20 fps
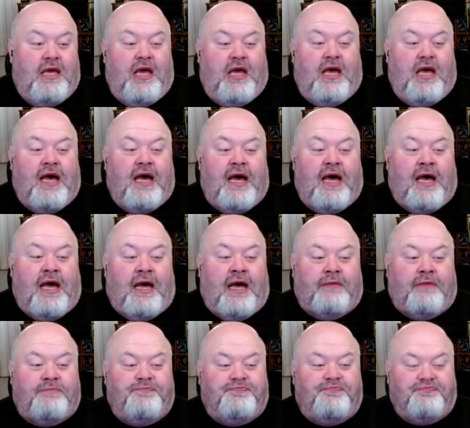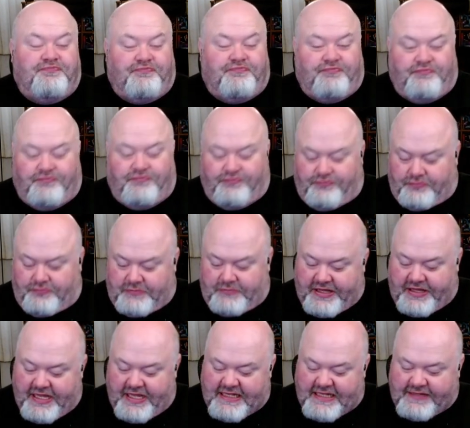Uh
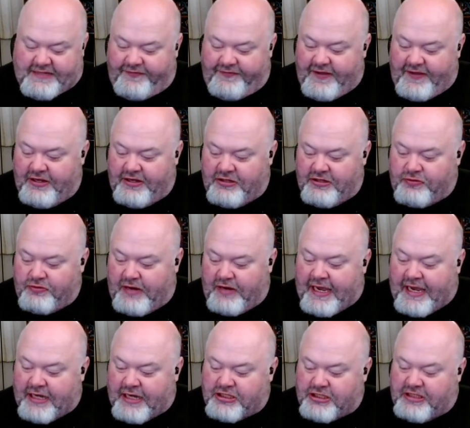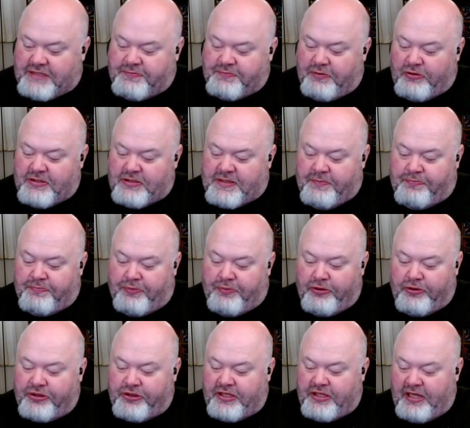these figures were actually supposed to
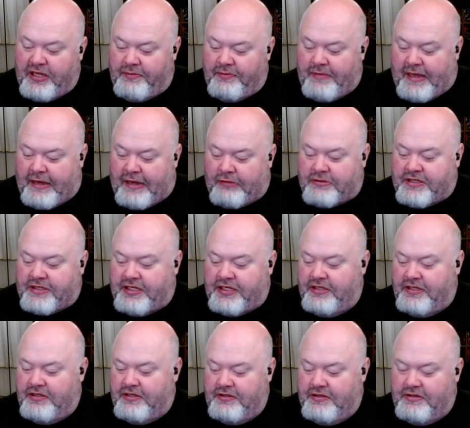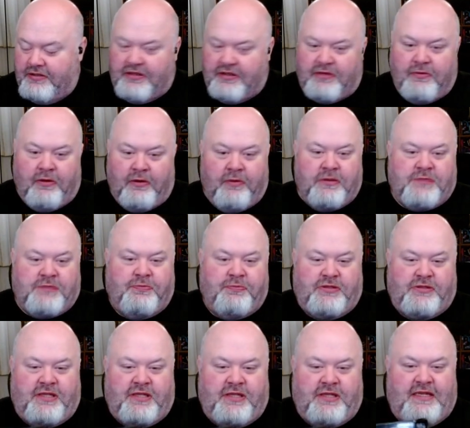both come out or
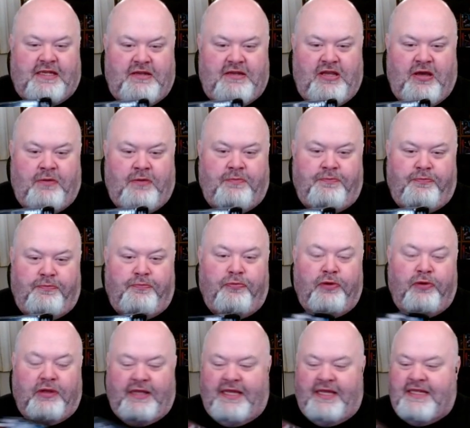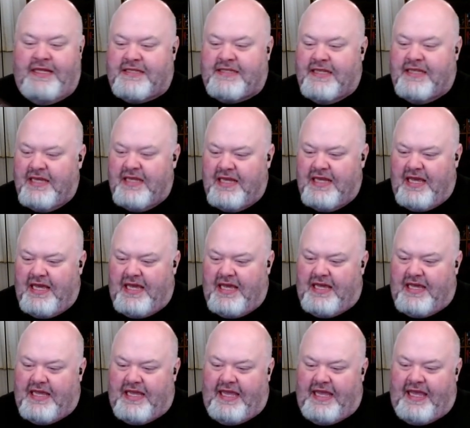supposed to, you know, release
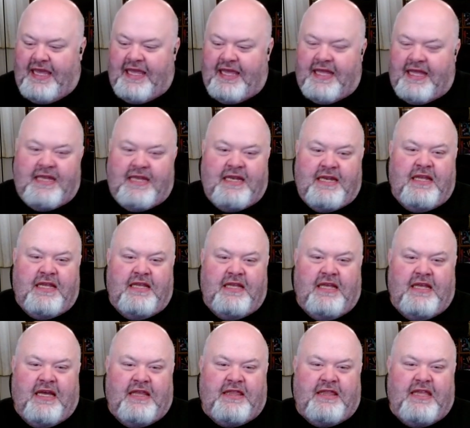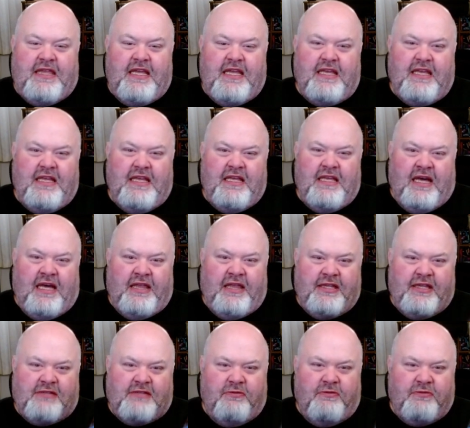in I think uh,
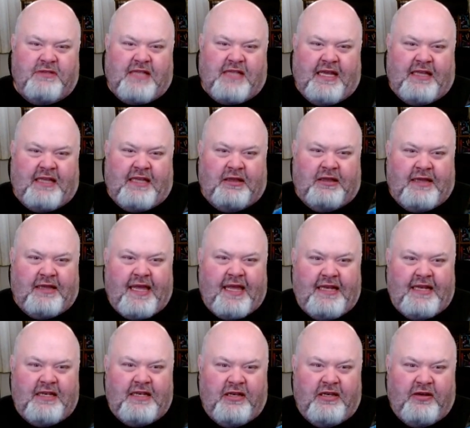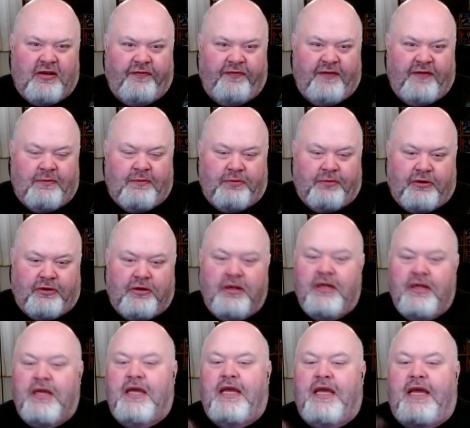this one was like late November,
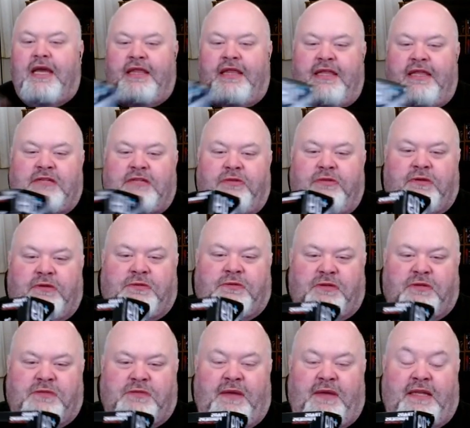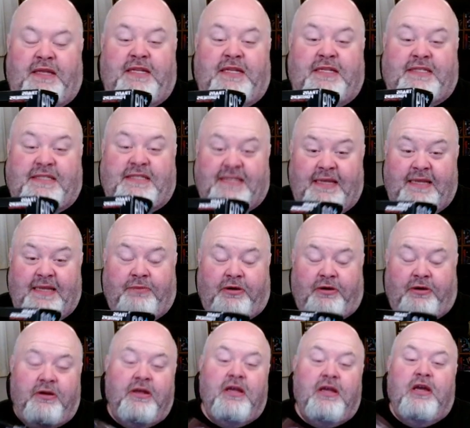and this one was supposed to be in
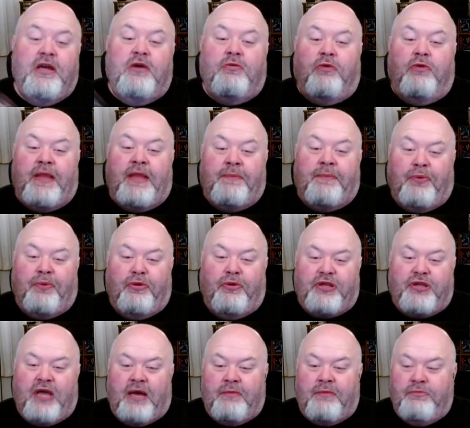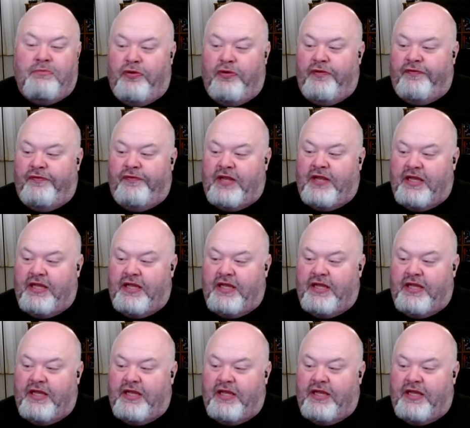December. Well, they both got moved,